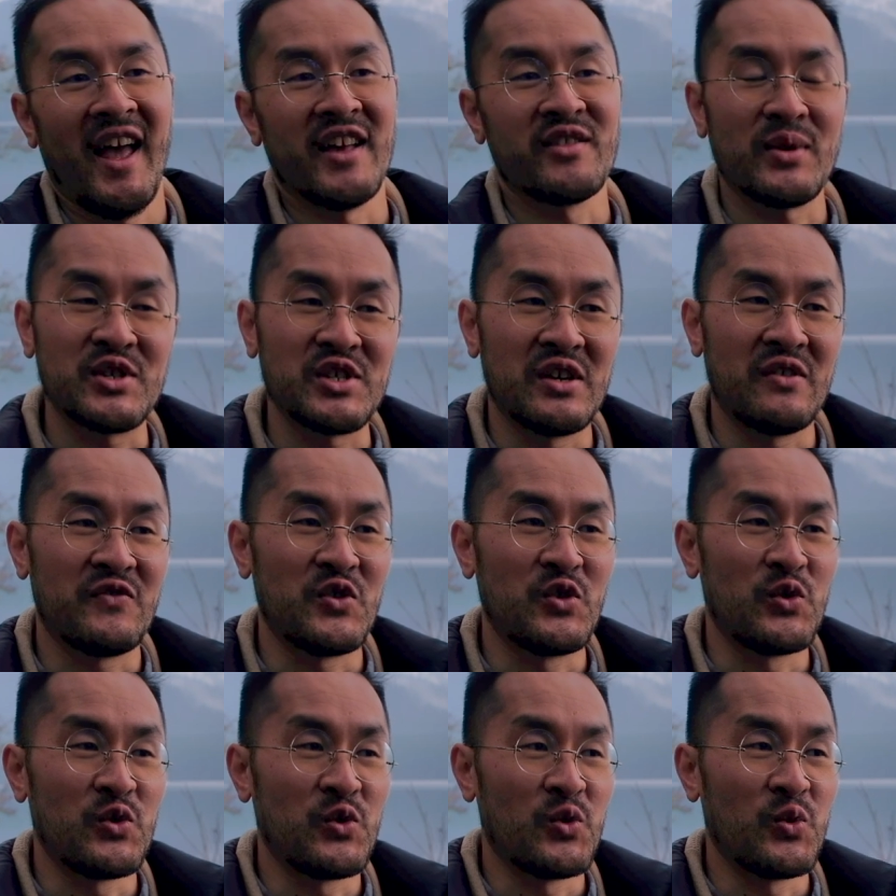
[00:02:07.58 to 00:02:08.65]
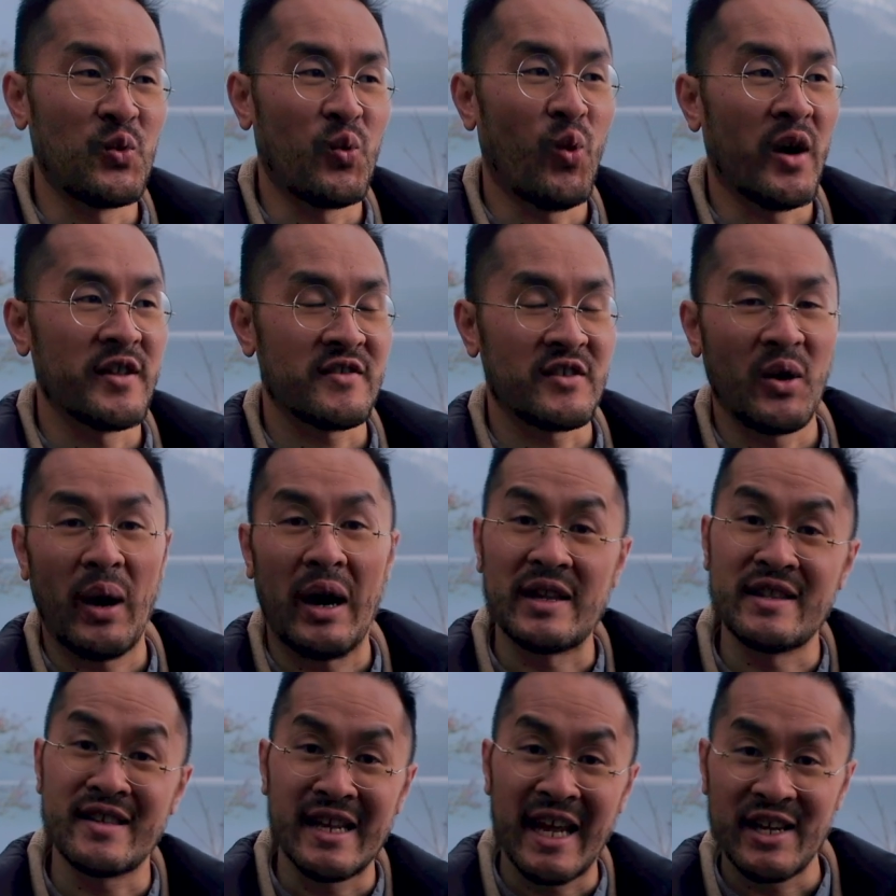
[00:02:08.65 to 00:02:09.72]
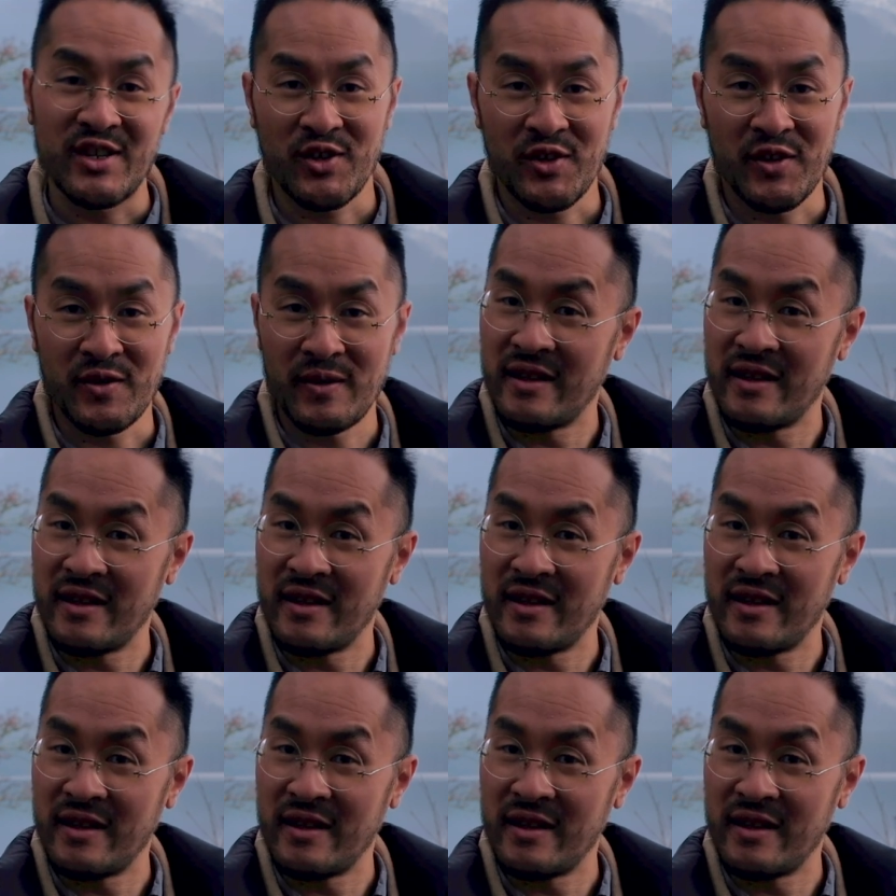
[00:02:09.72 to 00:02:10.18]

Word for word: especially if you want to go out into nature,